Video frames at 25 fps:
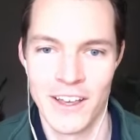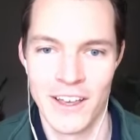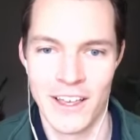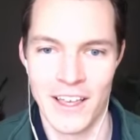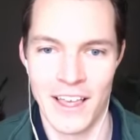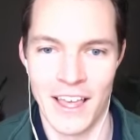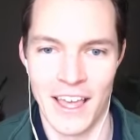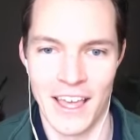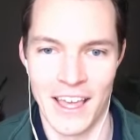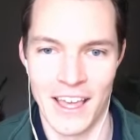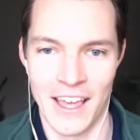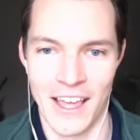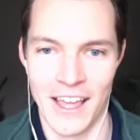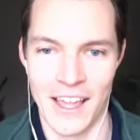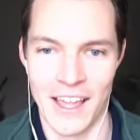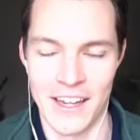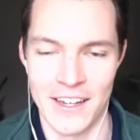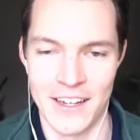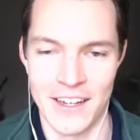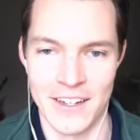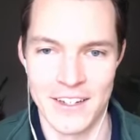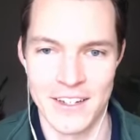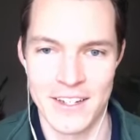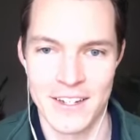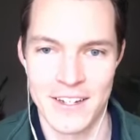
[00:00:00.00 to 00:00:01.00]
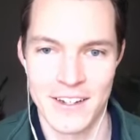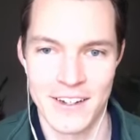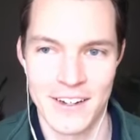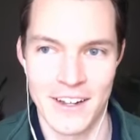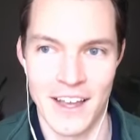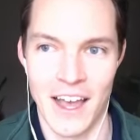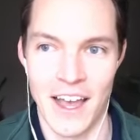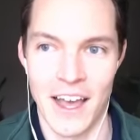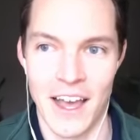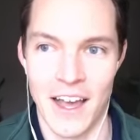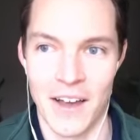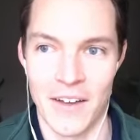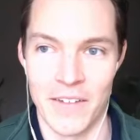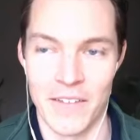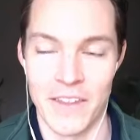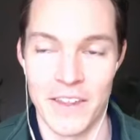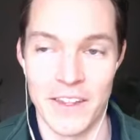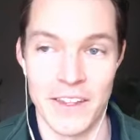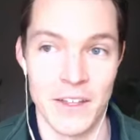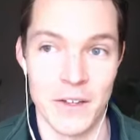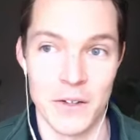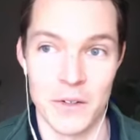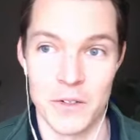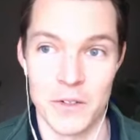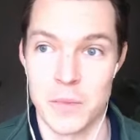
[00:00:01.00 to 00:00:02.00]
And uh, the
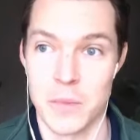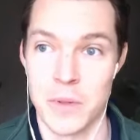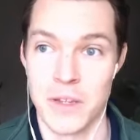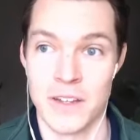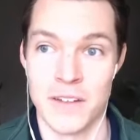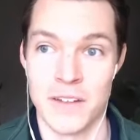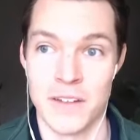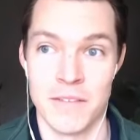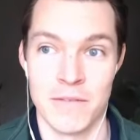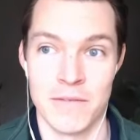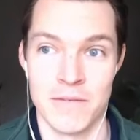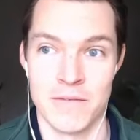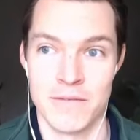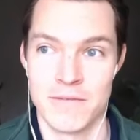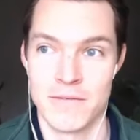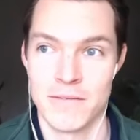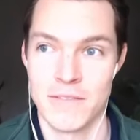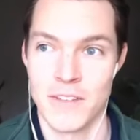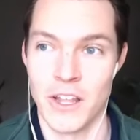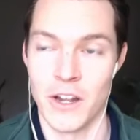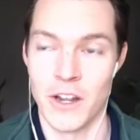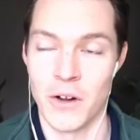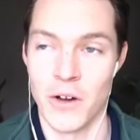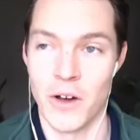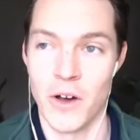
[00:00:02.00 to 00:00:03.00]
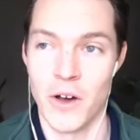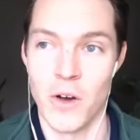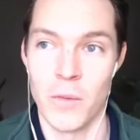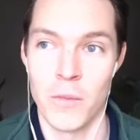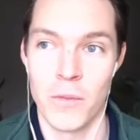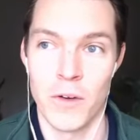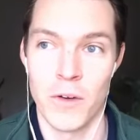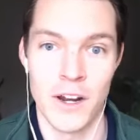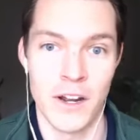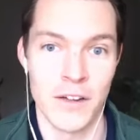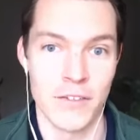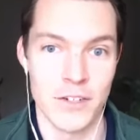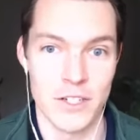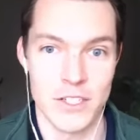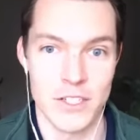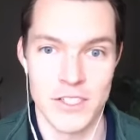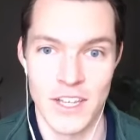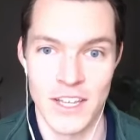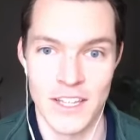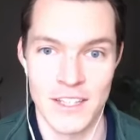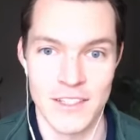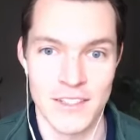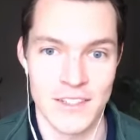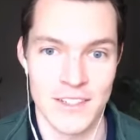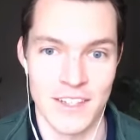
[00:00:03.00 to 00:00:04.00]
deal's been you know a home run ever
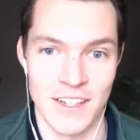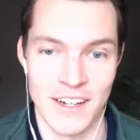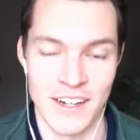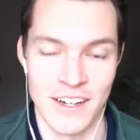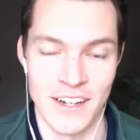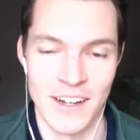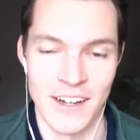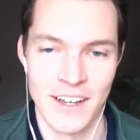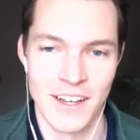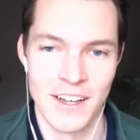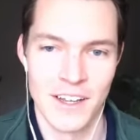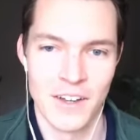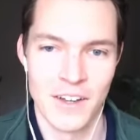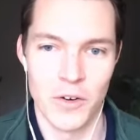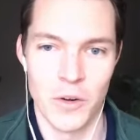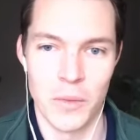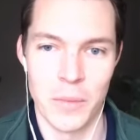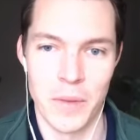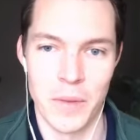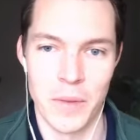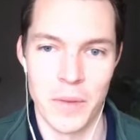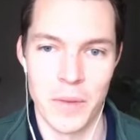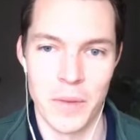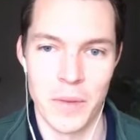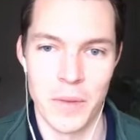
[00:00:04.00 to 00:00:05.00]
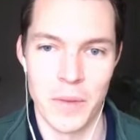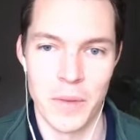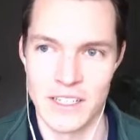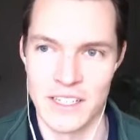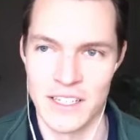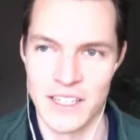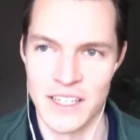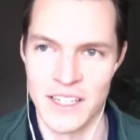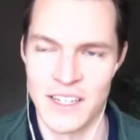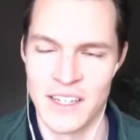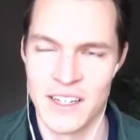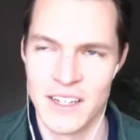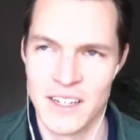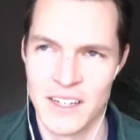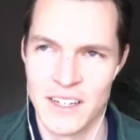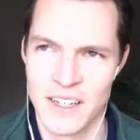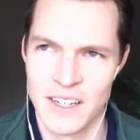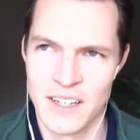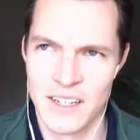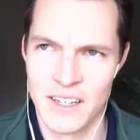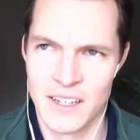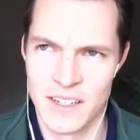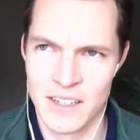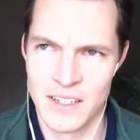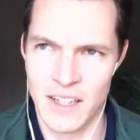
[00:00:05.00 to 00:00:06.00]
since. And hmm. we basically,
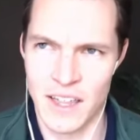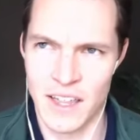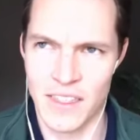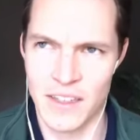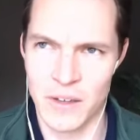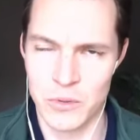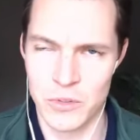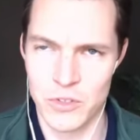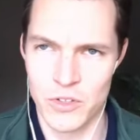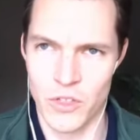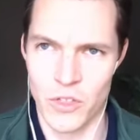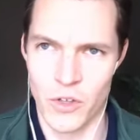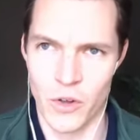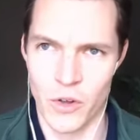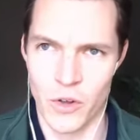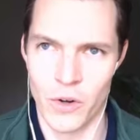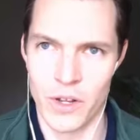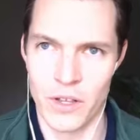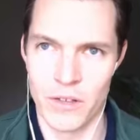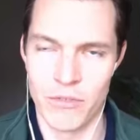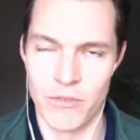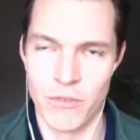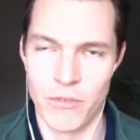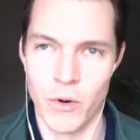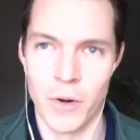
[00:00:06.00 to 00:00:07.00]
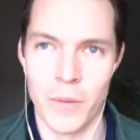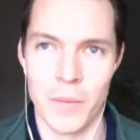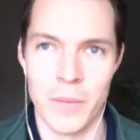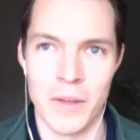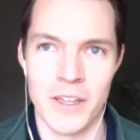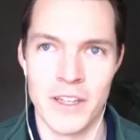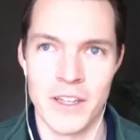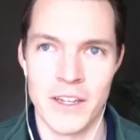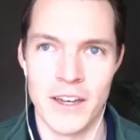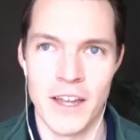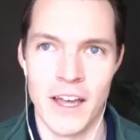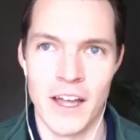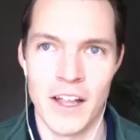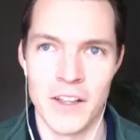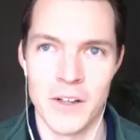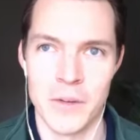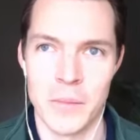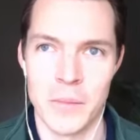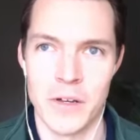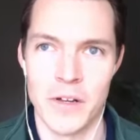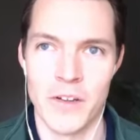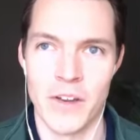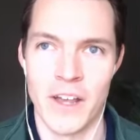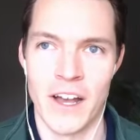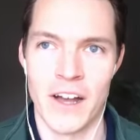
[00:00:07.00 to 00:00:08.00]
I think it was thirty four million dollar
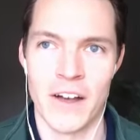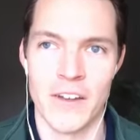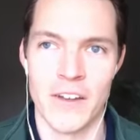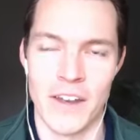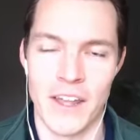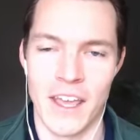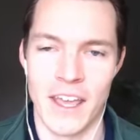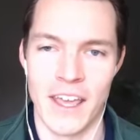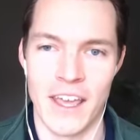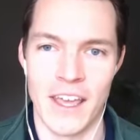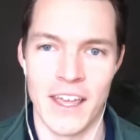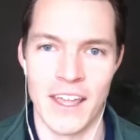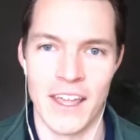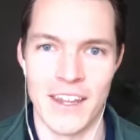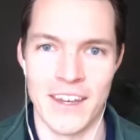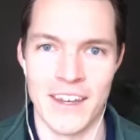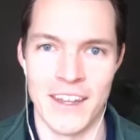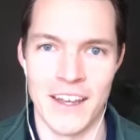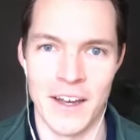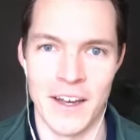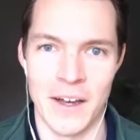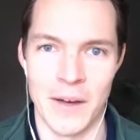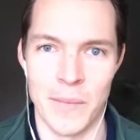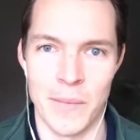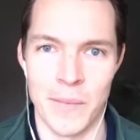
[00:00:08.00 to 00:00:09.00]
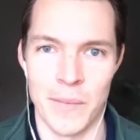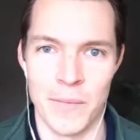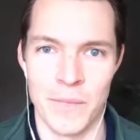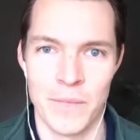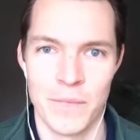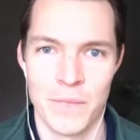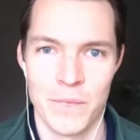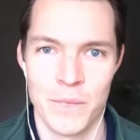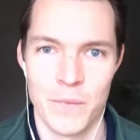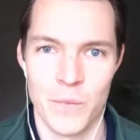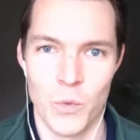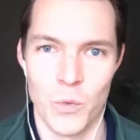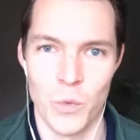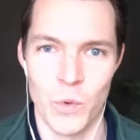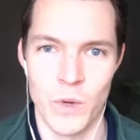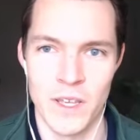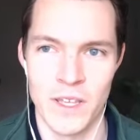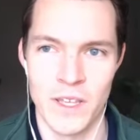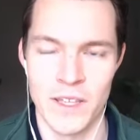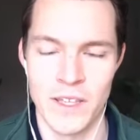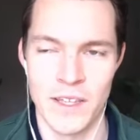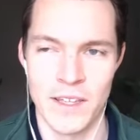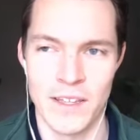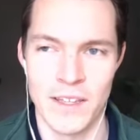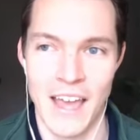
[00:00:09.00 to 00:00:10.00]
build out, and um,
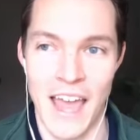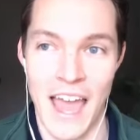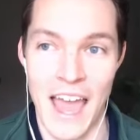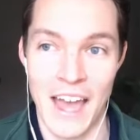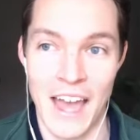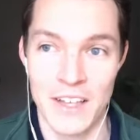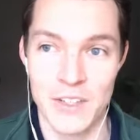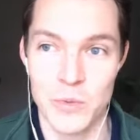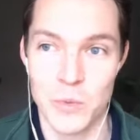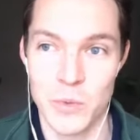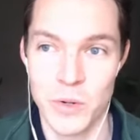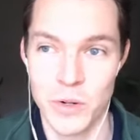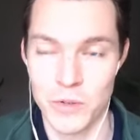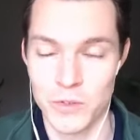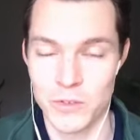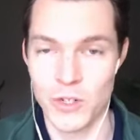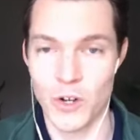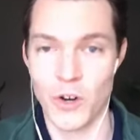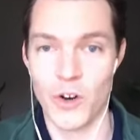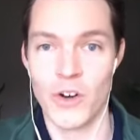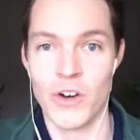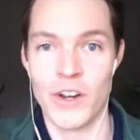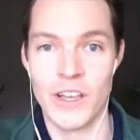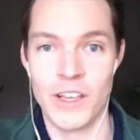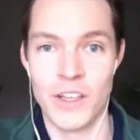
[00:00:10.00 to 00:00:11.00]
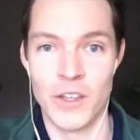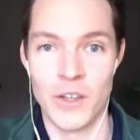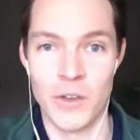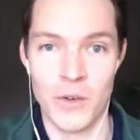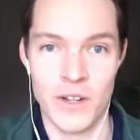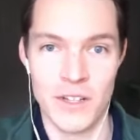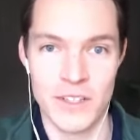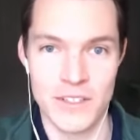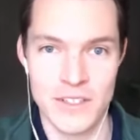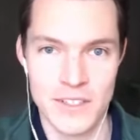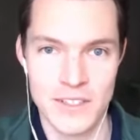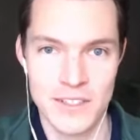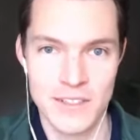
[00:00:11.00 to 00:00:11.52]
we as we were turning units,